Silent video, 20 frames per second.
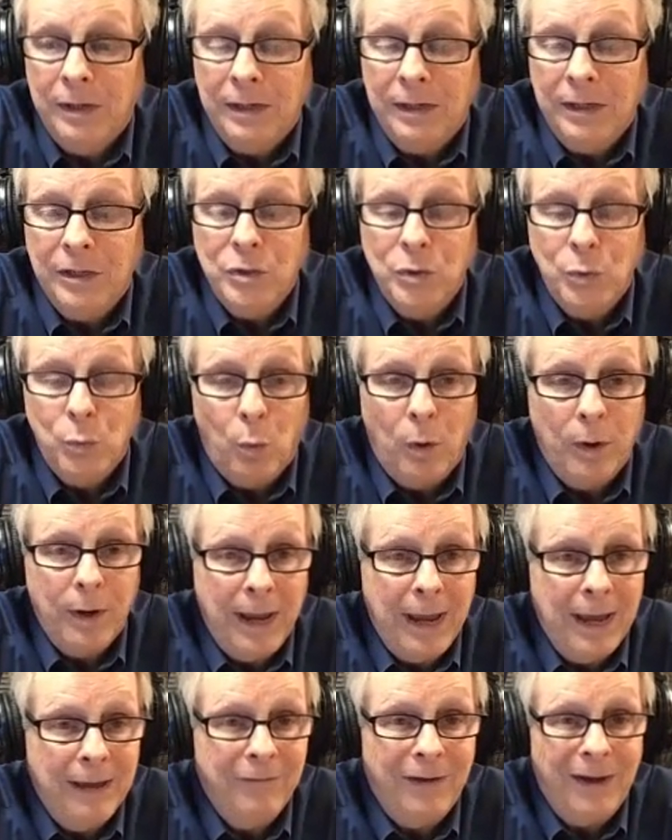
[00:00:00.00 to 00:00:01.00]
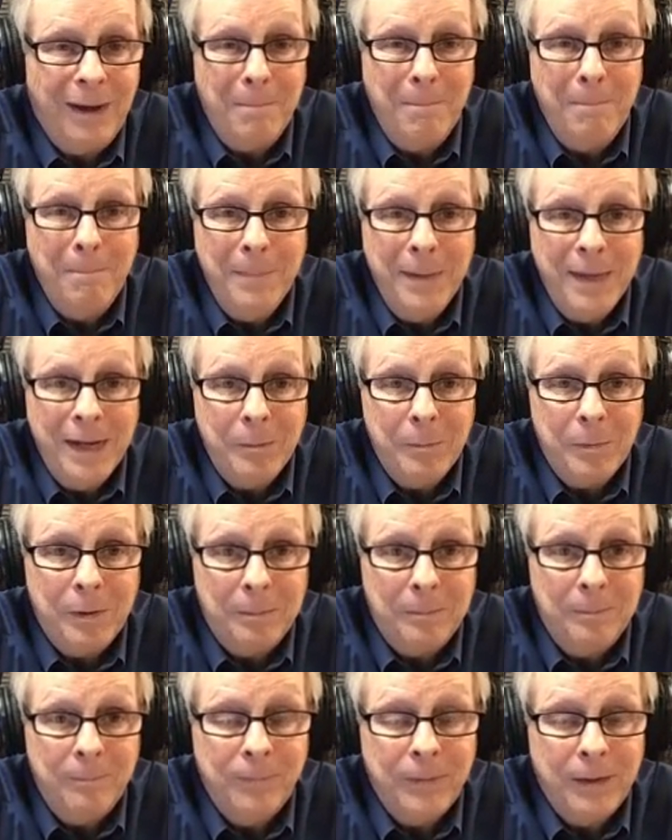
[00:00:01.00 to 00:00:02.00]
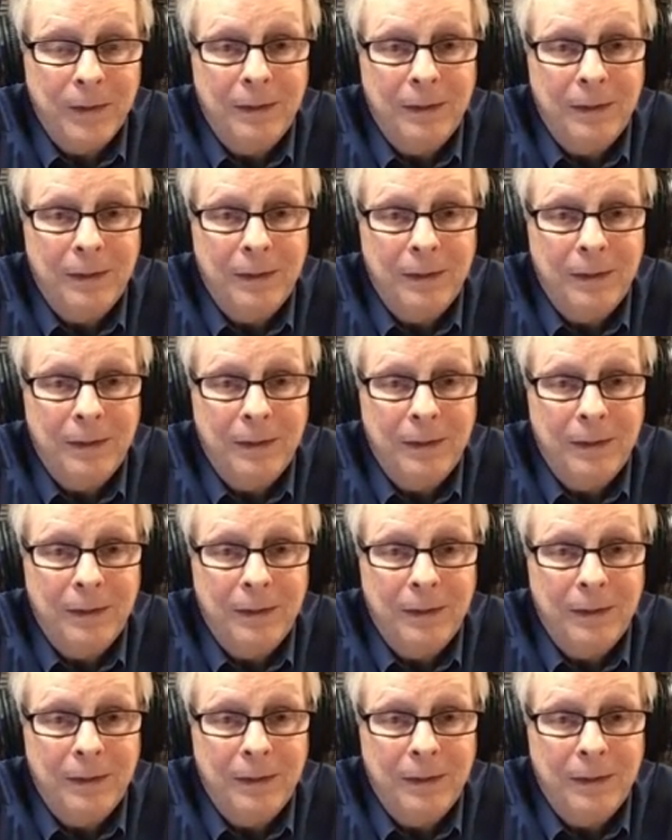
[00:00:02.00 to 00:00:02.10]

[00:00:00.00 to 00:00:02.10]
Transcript: is you want to have a minimum